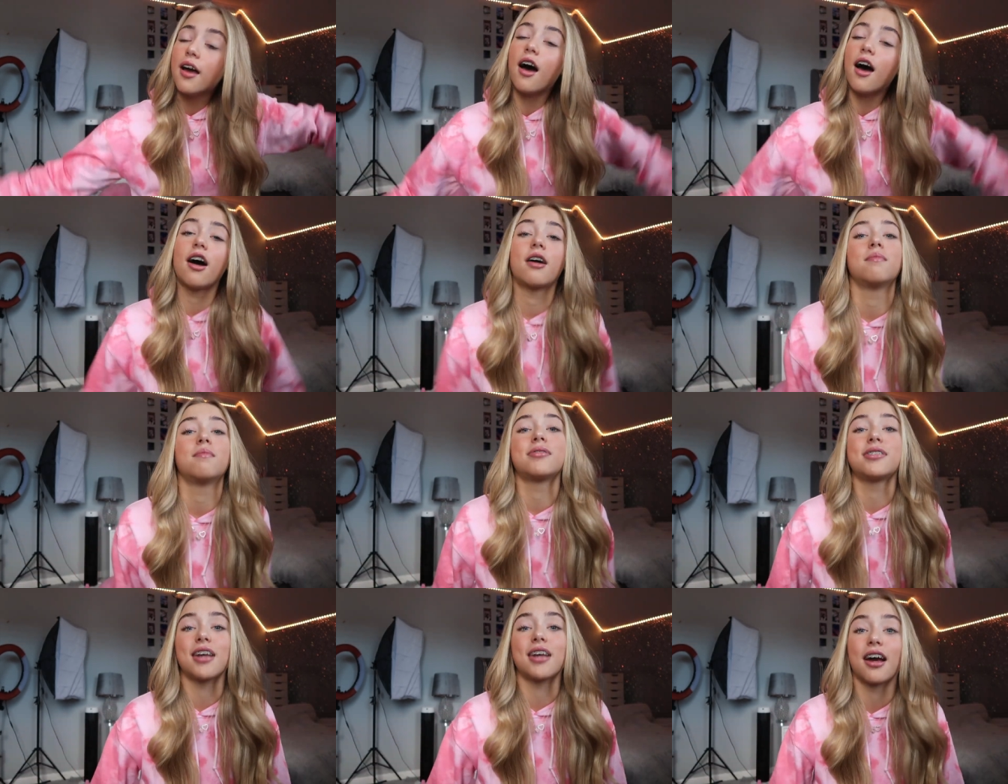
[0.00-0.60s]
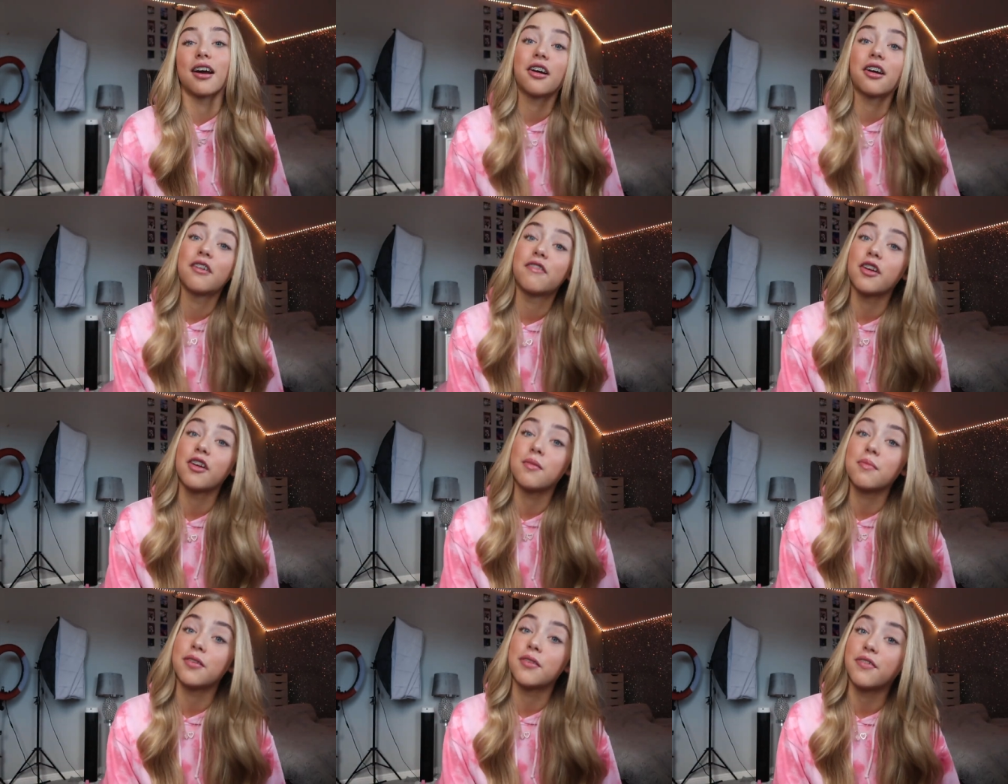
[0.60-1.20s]
Um, so yeah, go
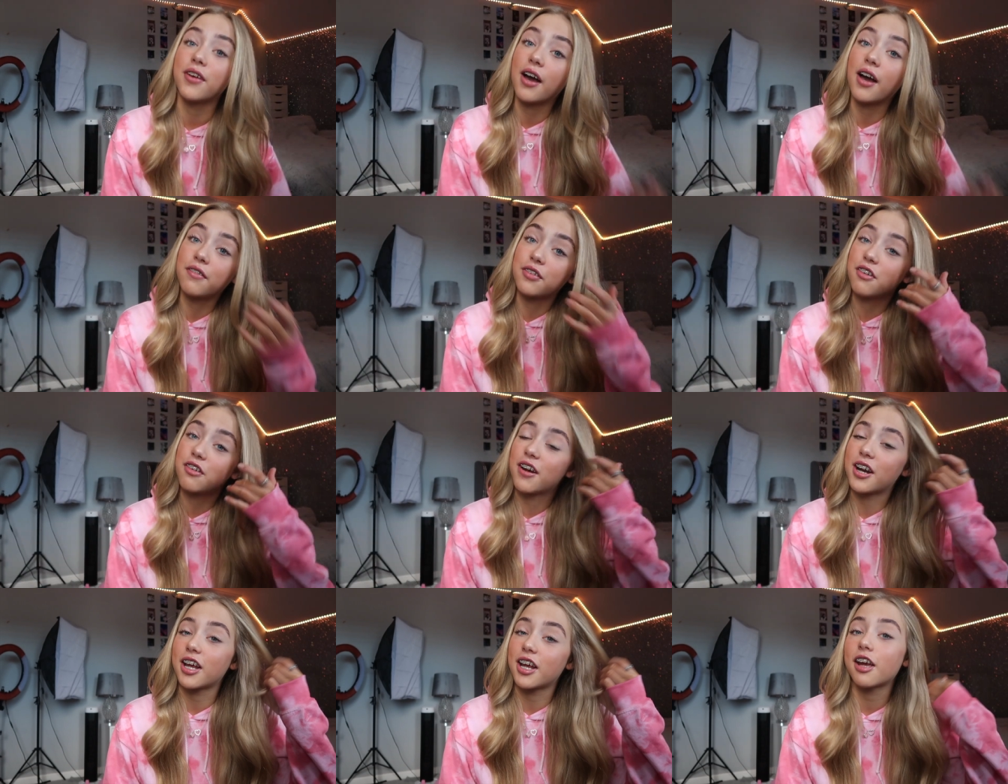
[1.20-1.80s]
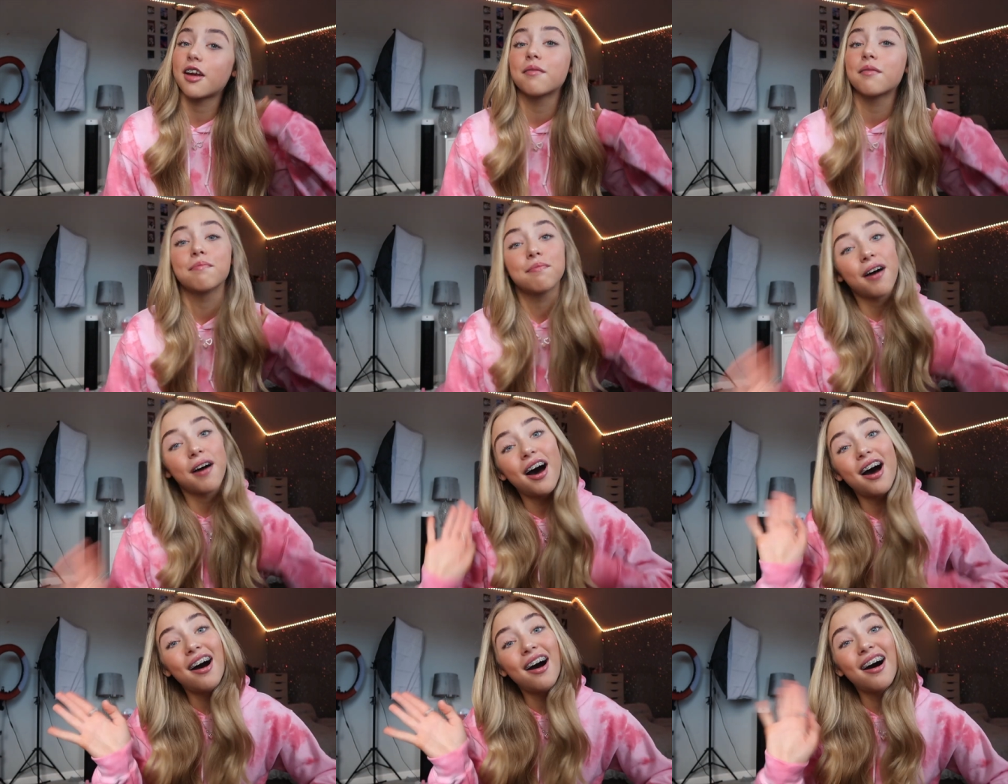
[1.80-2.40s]
follow me if you haven't already.
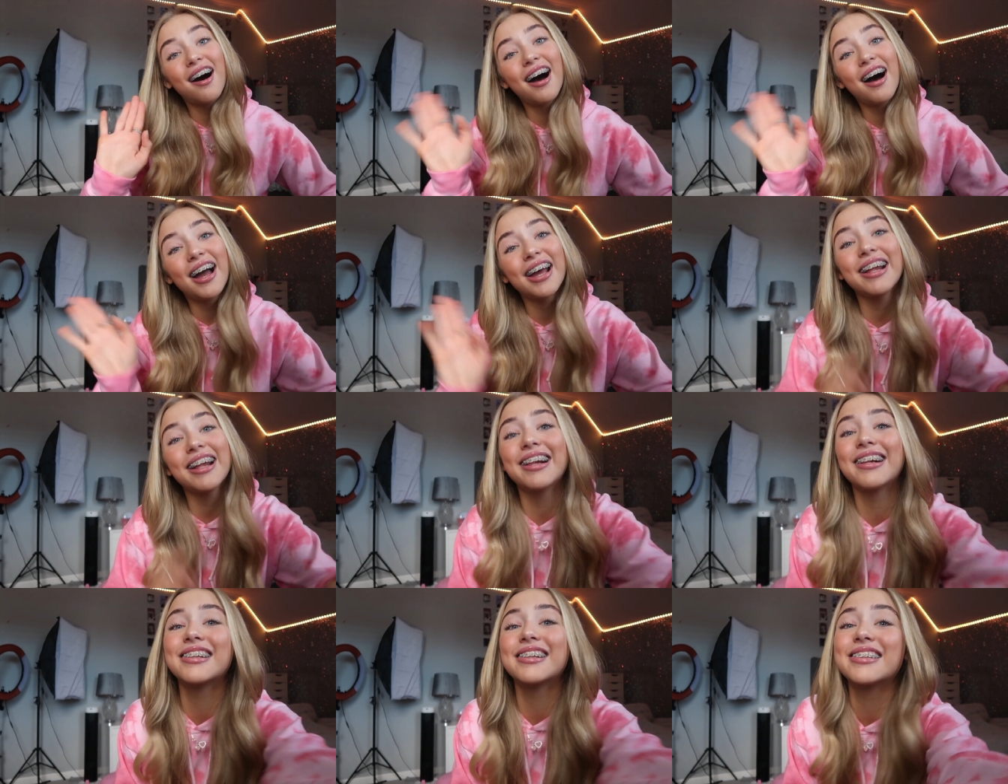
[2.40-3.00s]
Bye!